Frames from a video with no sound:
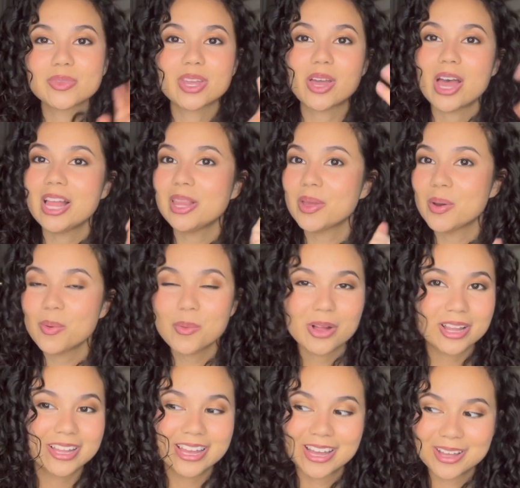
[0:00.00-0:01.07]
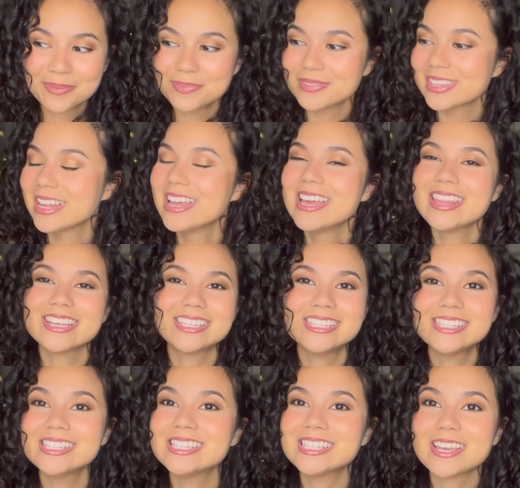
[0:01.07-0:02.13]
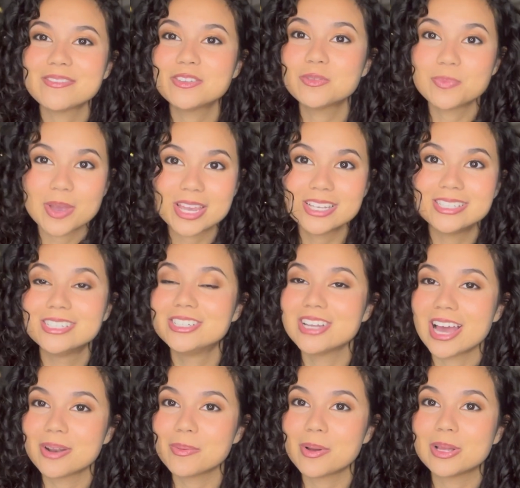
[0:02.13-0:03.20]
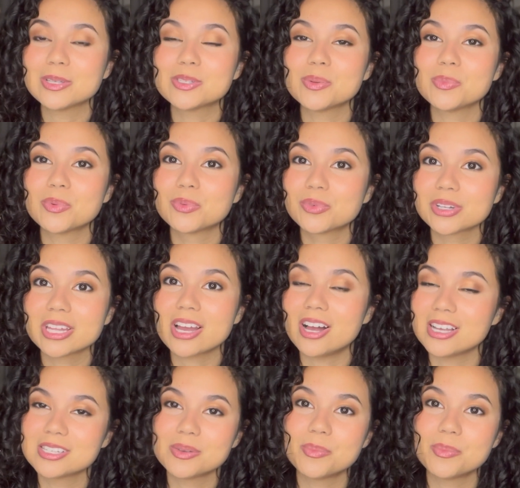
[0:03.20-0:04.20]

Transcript: Hello, welcome. This is a safe space to chat about some really awesome